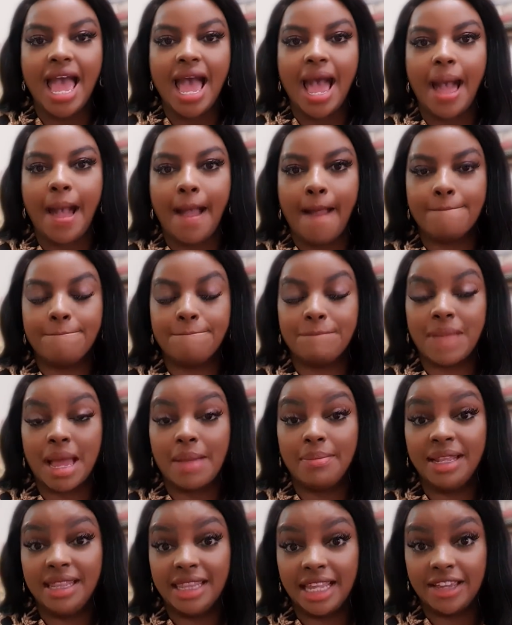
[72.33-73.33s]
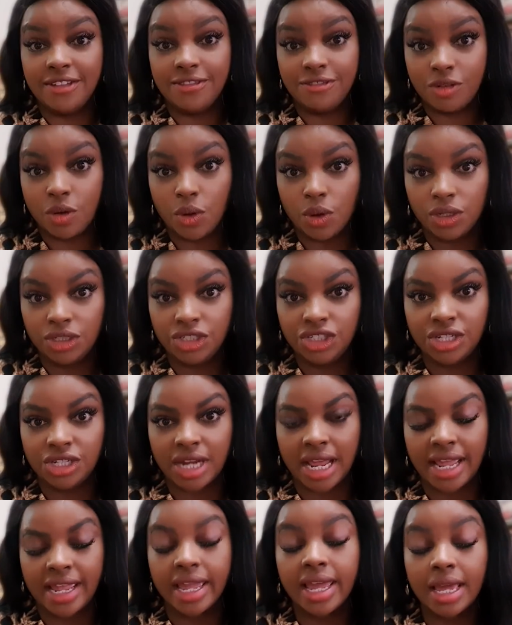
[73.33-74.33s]
Um, I'm a life coach.
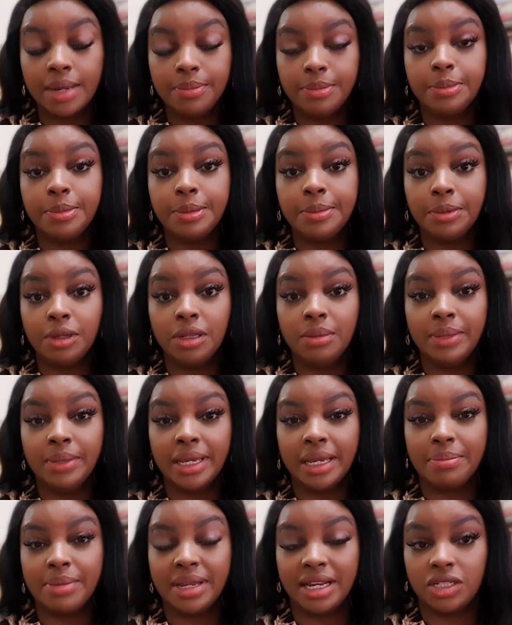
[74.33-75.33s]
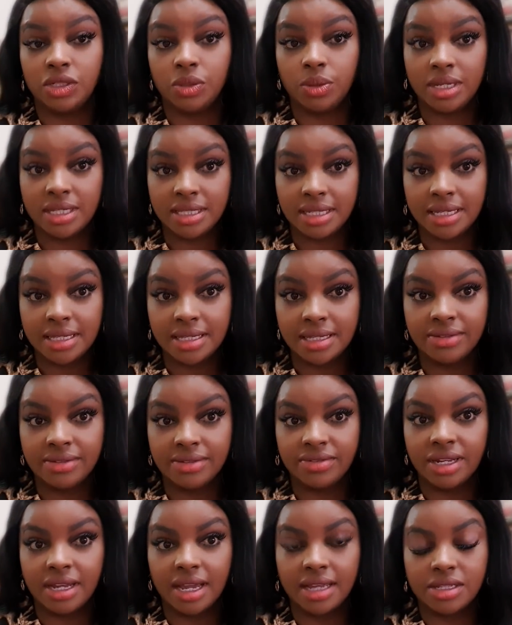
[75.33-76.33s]
I help people make better choices in
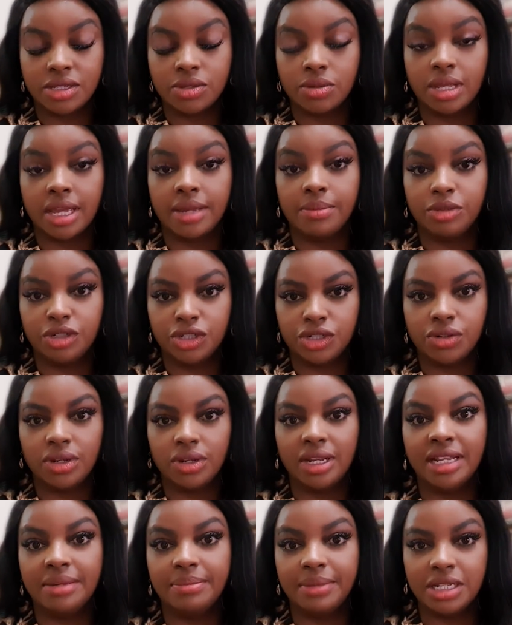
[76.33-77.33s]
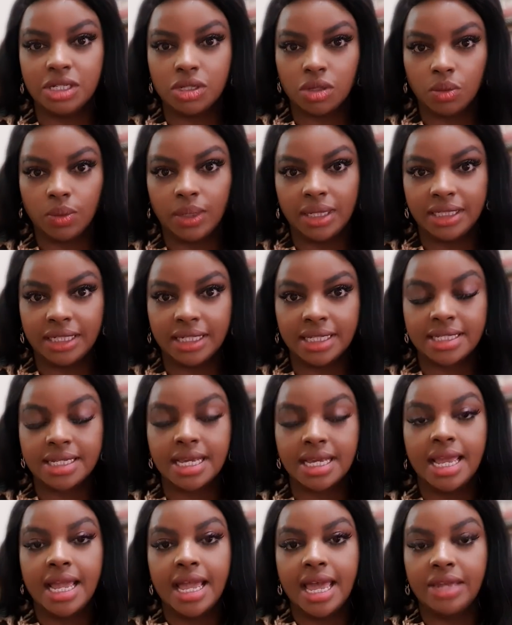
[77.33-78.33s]
regards to their emotional and mental wellness
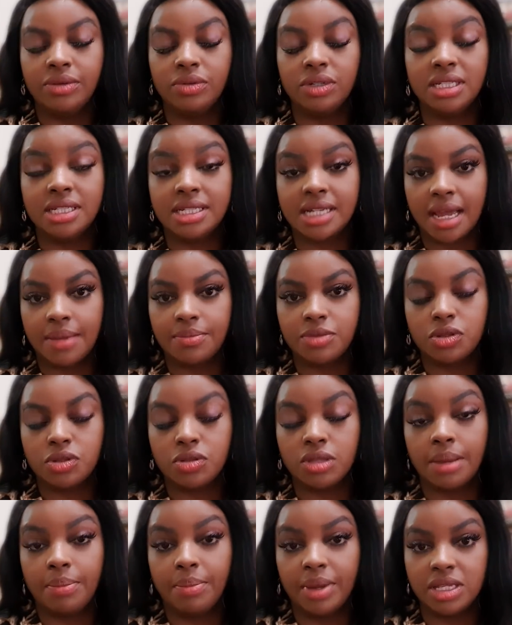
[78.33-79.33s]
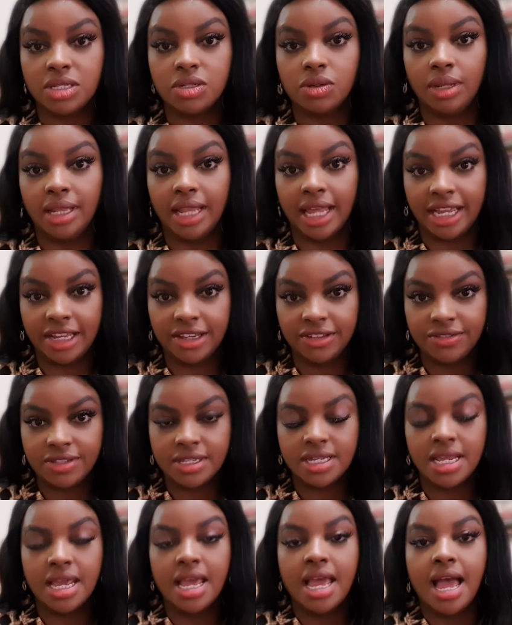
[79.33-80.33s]
and when it comes to their personal lives.